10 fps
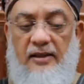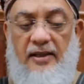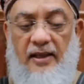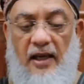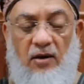
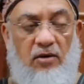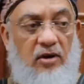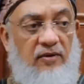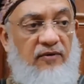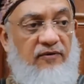that
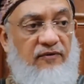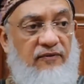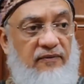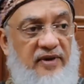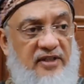our
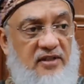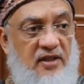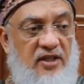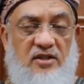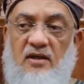
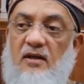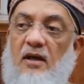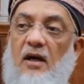destination,